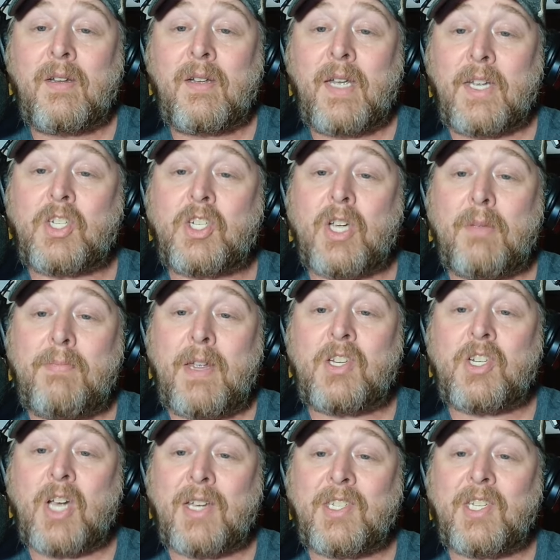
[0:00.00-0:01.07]
It should be
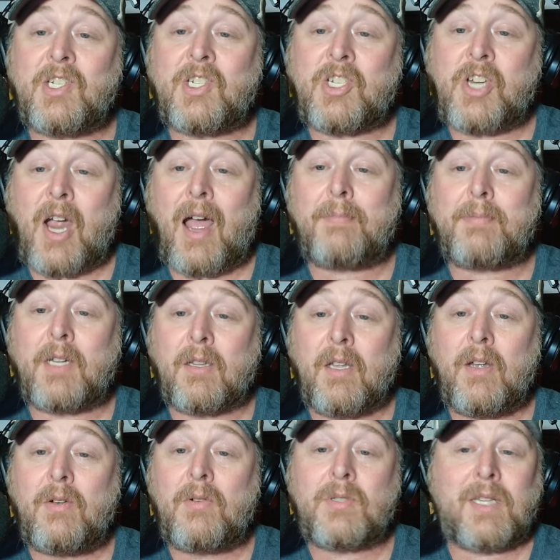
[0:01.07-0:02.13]
Justin's job to
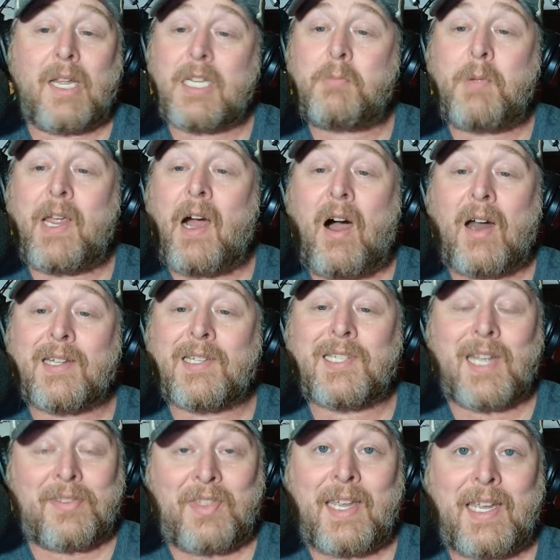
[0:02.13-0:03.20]
lose. Let's be honest.
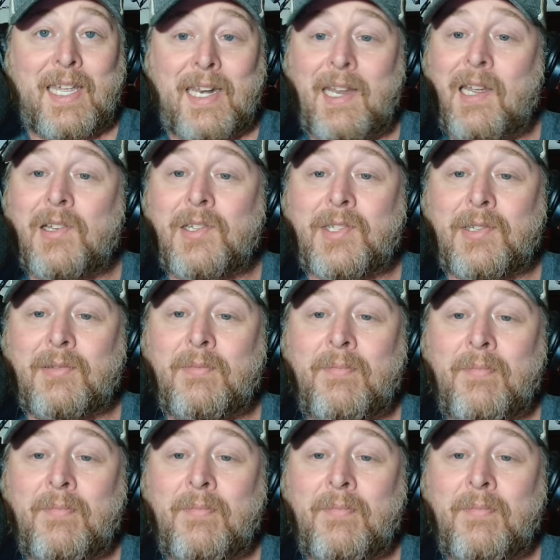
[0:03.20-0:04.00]
I think it is.